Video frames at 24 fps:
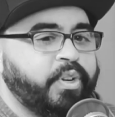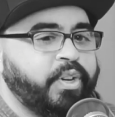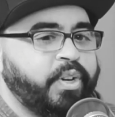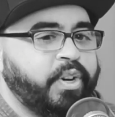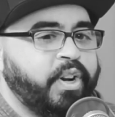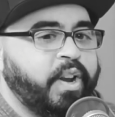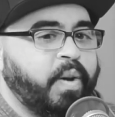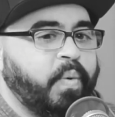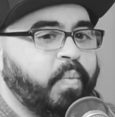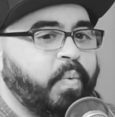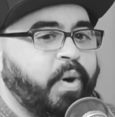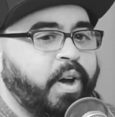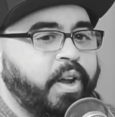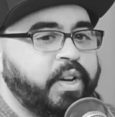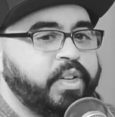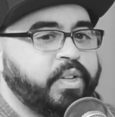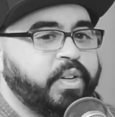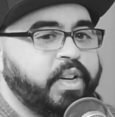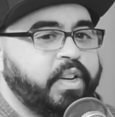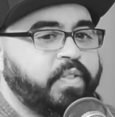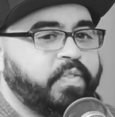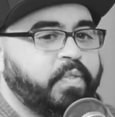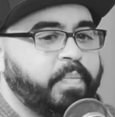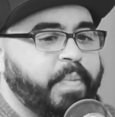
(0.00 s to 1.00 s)
you're not
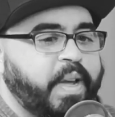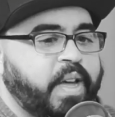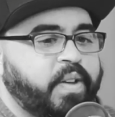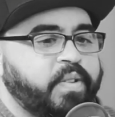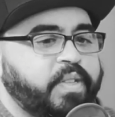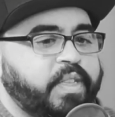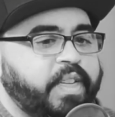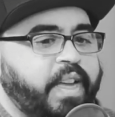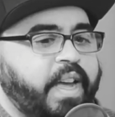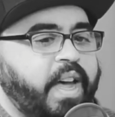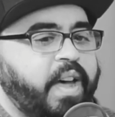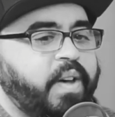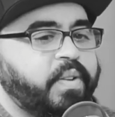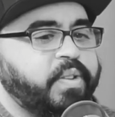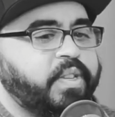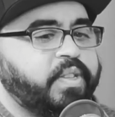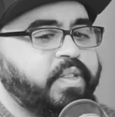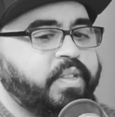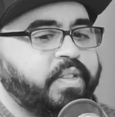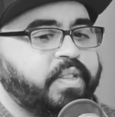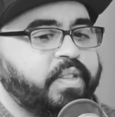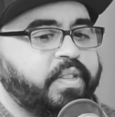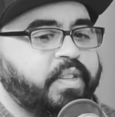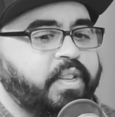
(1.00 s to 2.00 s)
wandering from house to
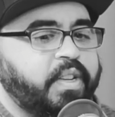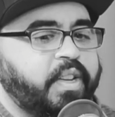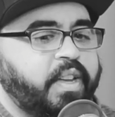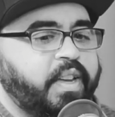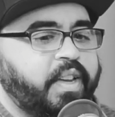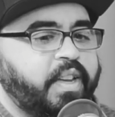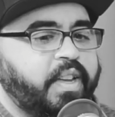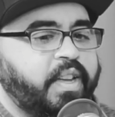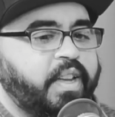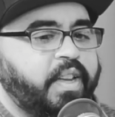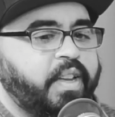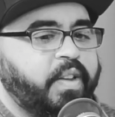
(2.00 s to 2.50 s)
house, uh,